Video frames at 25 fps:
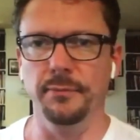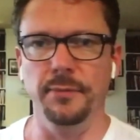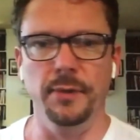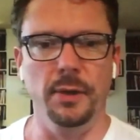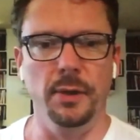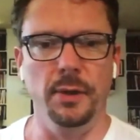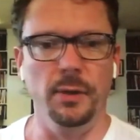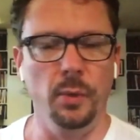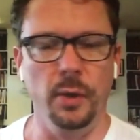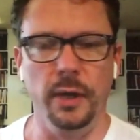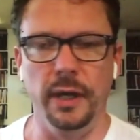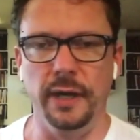
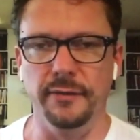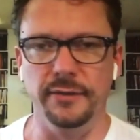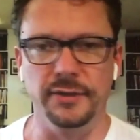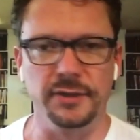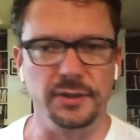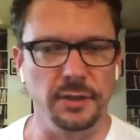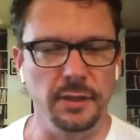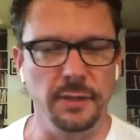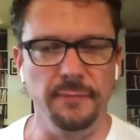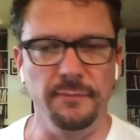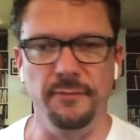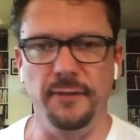whatever
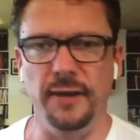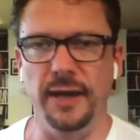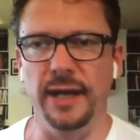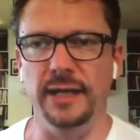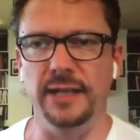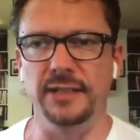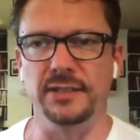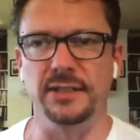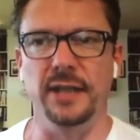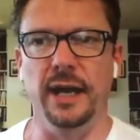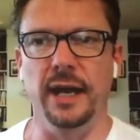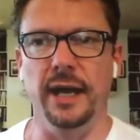Slim
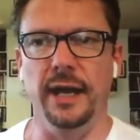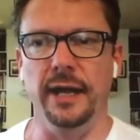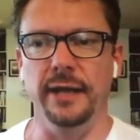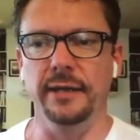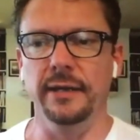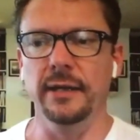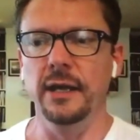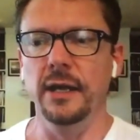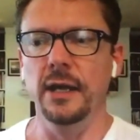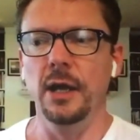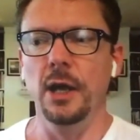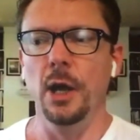Fast
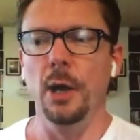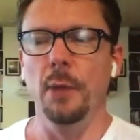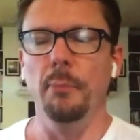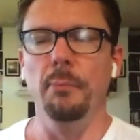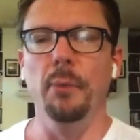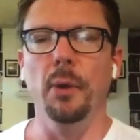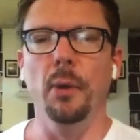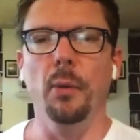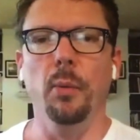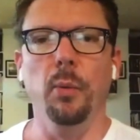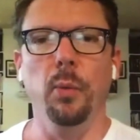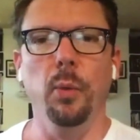diet.
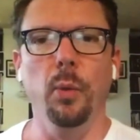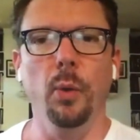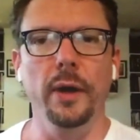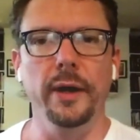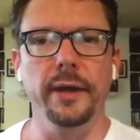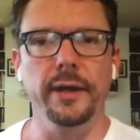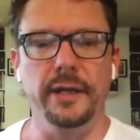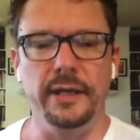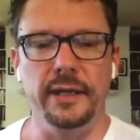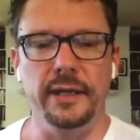But what